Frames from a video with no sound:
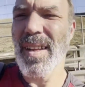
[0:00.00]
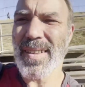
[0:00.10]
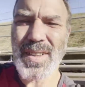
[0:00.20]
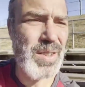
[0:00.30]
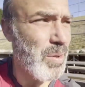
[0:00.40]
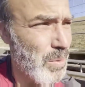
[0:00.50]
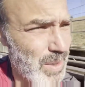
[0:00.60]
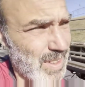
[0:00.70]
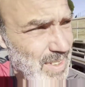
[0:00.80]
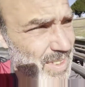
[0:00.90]
to do
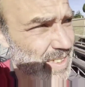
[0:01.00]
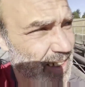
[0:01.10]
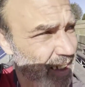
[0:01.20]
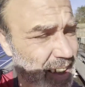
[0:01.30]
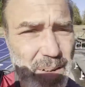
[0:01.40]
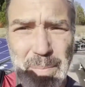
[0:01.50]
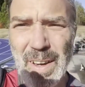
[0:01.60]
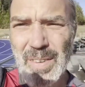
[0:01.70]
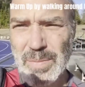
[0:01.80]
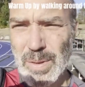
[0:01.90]
is get my
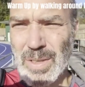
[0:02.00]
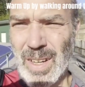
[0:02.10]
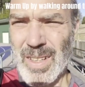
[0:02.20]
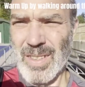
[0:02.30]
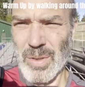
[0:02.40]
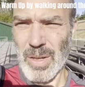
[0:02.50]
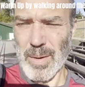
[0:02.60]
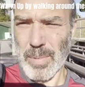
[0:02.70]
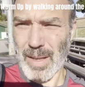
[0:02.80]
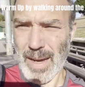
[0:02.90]
headphones on, do a
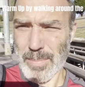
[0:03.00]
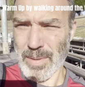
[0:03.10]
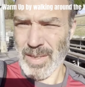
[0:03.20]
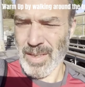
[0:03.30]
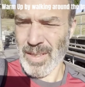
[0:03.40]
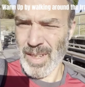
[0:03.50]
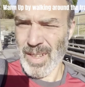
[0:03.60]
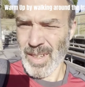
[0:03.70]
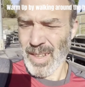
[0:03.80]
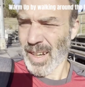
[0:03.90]
couple laps,
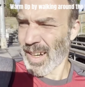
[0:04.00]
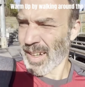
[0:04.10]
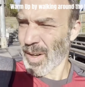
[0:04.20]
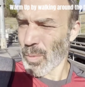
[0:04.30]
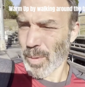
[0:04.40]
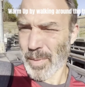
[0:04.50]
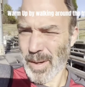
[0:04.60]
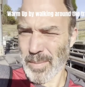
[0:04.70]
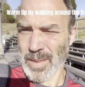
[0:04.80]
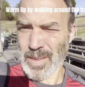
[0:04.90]
uh, get warmed
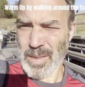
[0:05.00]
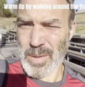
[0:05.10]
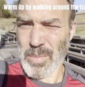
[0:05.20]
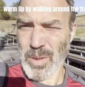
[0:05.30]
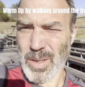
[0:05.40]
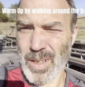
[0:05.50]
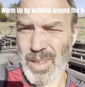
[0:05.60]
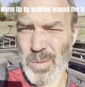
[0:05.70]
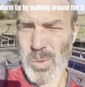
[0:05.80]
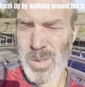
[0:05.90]
up, listen to some music, and
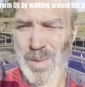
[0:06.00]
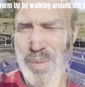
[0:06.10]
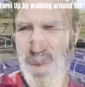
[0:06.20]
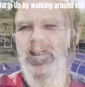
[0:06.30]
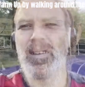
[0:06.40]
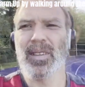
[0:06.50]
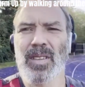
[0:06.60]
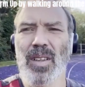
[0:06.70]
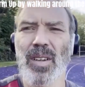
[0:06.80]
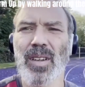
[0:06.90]
then we'll, we'll see you
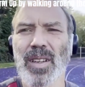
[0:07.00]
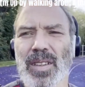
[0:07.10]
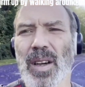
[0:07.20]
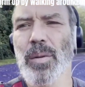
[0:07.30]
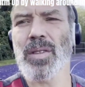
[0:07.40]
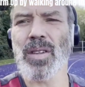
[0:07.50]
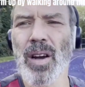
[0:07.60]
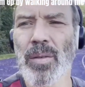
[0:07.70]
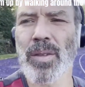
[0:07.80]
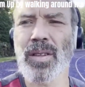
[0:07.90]
So here's how we
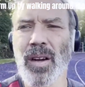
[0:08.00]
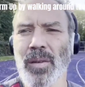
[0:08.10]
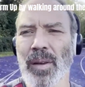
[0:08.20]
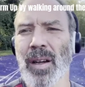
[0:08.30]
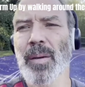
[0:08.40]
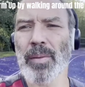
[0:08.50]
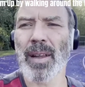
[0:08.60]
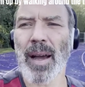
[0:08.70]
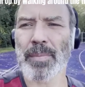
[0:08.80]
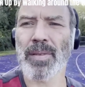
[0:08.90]
start. We started with a couple
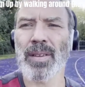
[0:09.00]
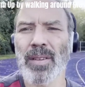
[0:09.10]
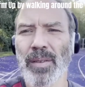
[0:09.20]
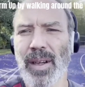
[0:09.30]
laps around the